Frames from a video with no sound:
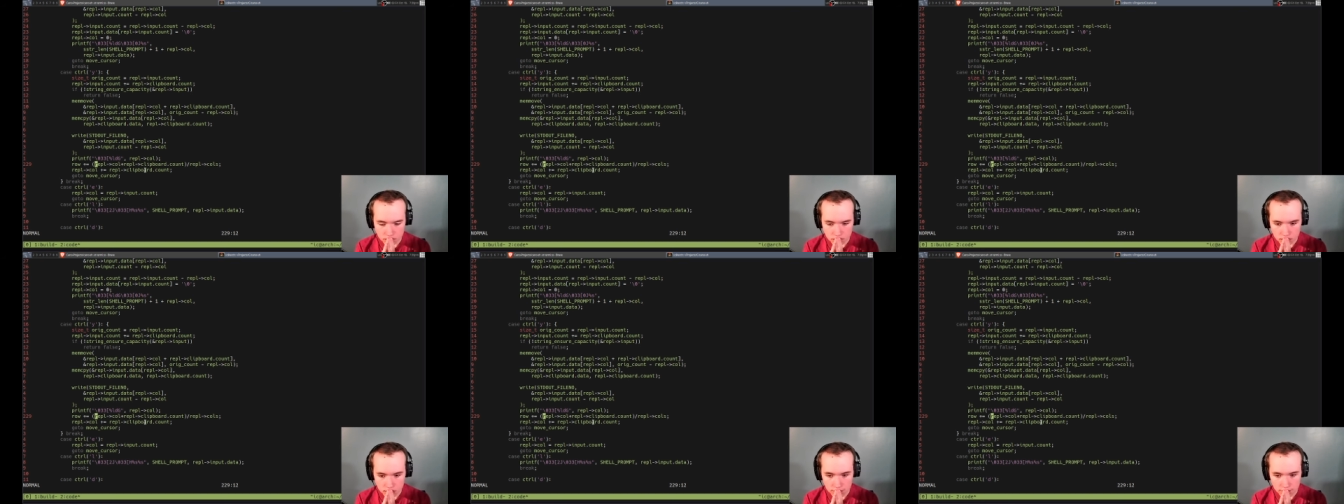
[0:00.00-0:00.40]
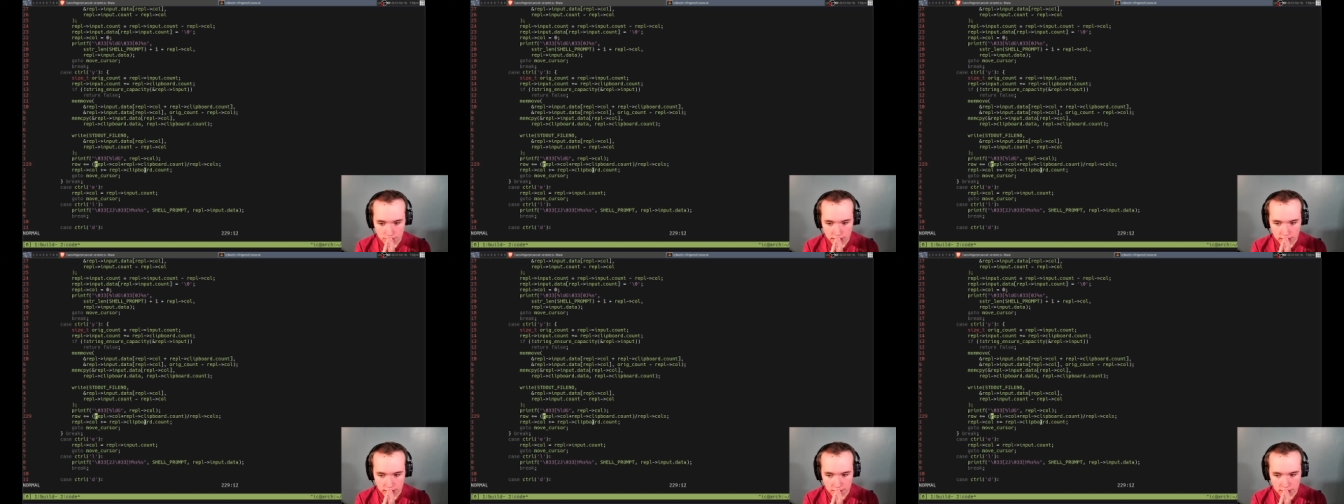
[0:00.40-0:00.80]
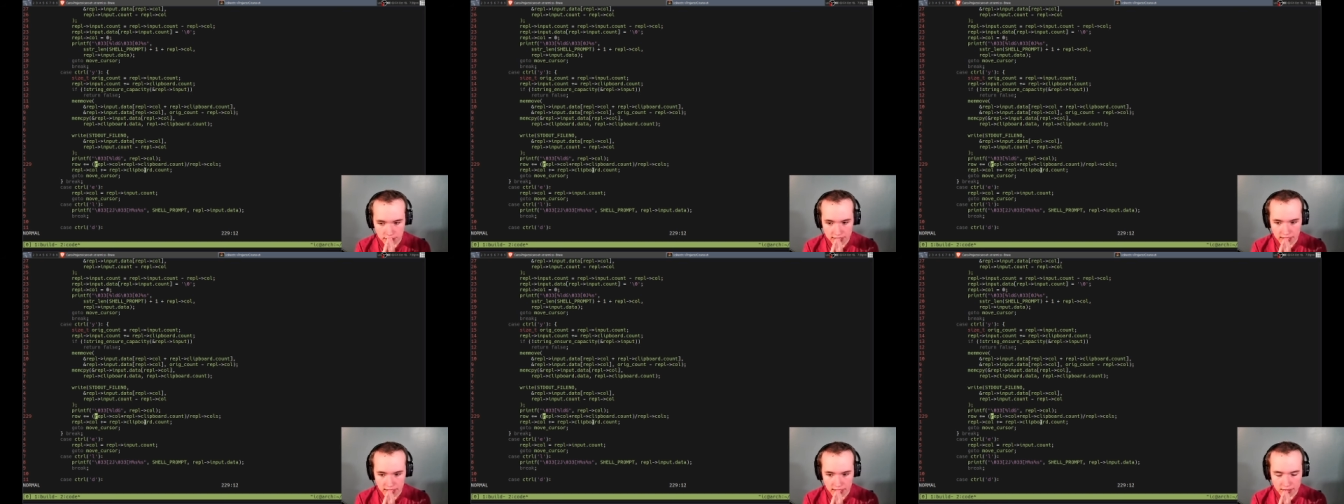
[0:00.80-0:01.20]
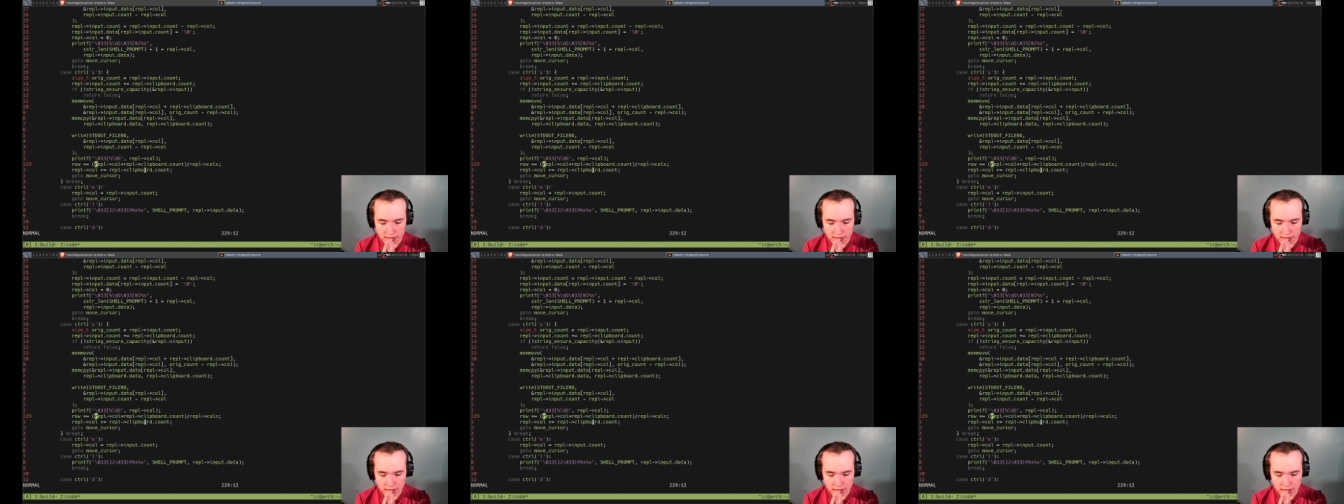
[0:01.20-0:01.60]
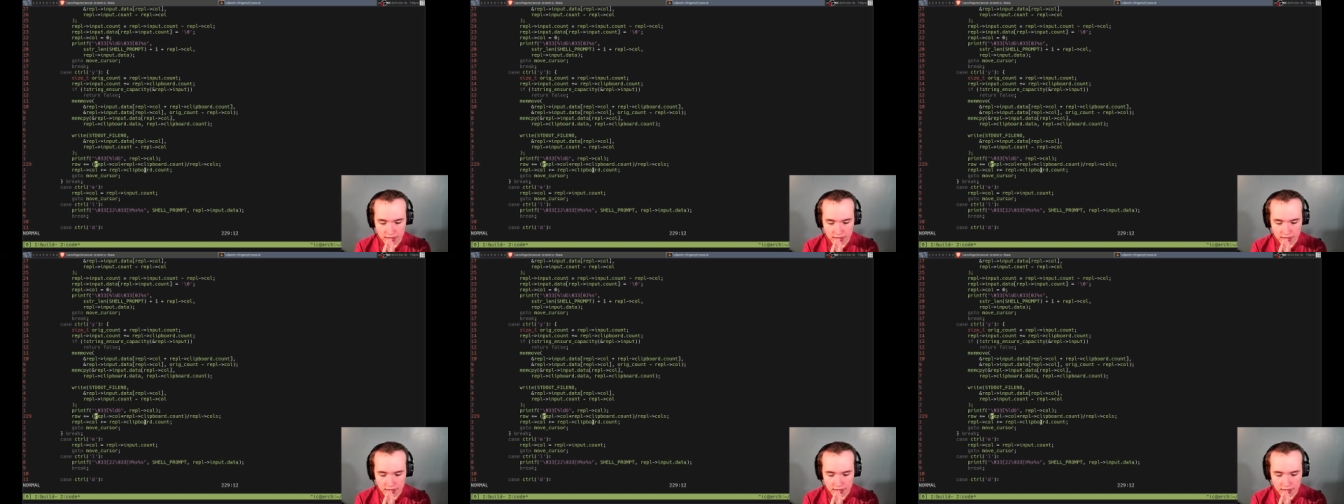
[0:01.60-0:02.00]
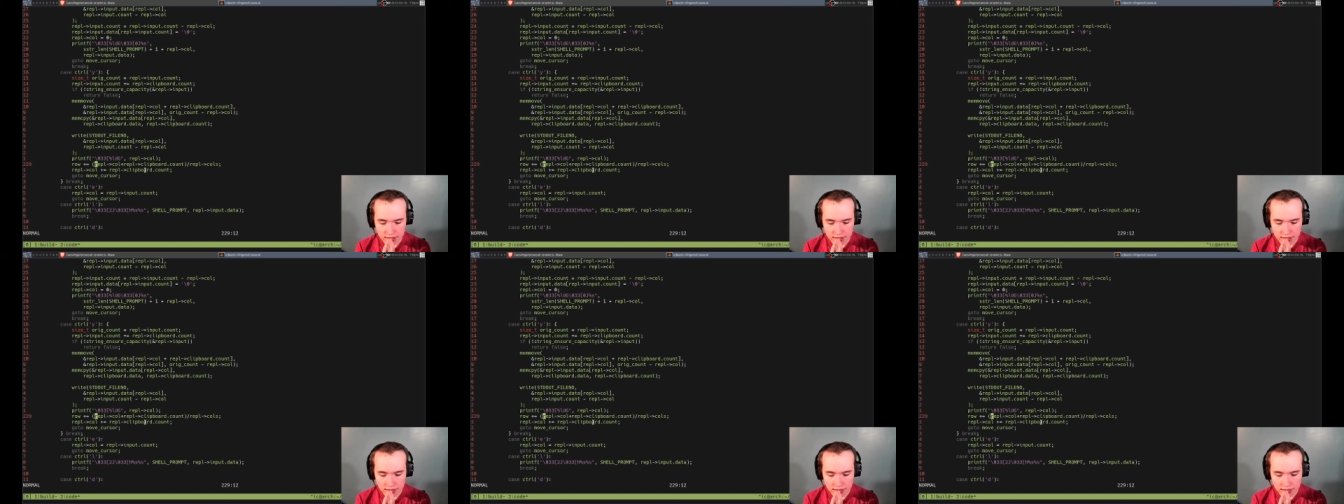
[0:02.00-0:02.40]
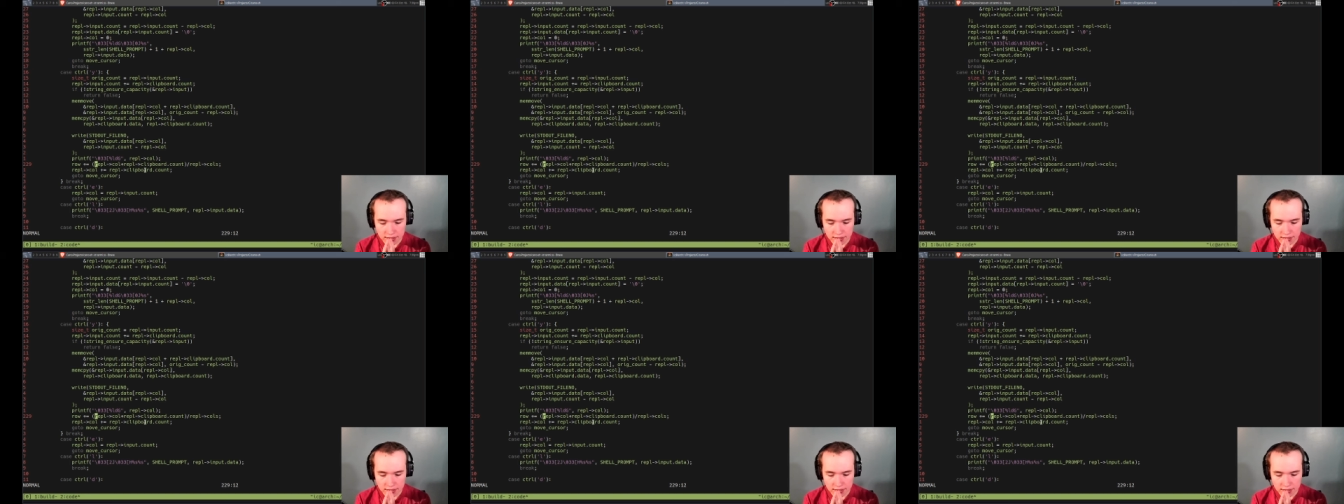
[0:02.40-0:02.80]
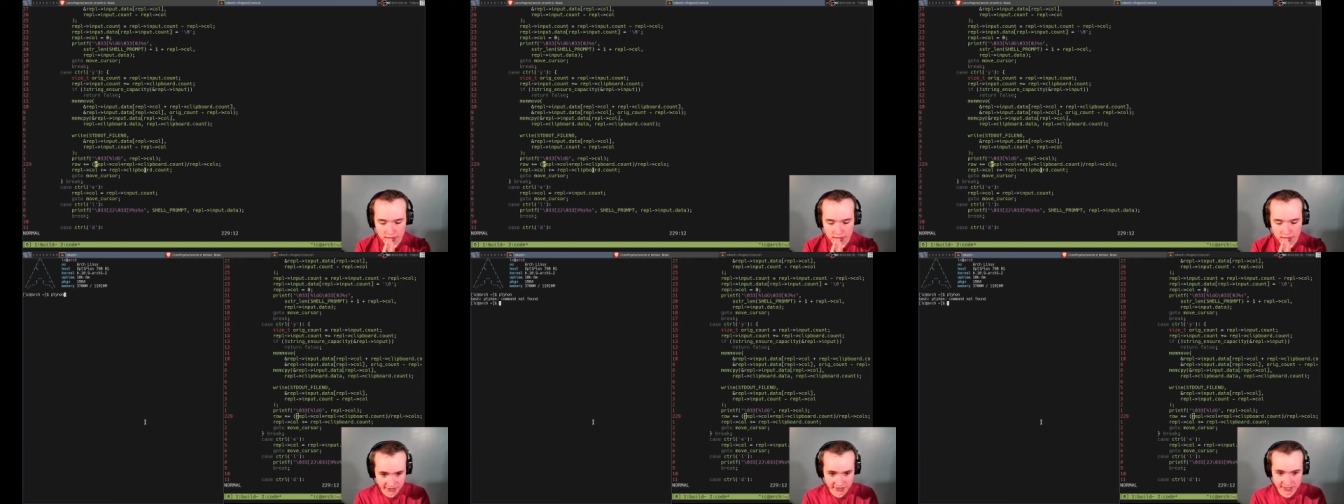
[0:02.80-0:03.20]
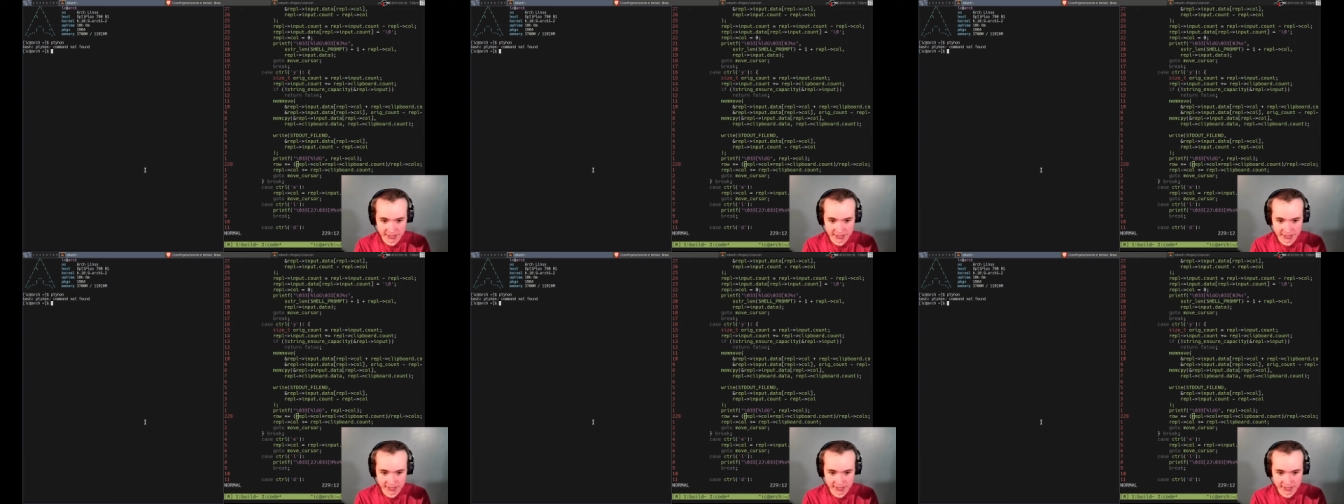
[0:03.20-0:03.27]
divided by that. Let me pull out Python.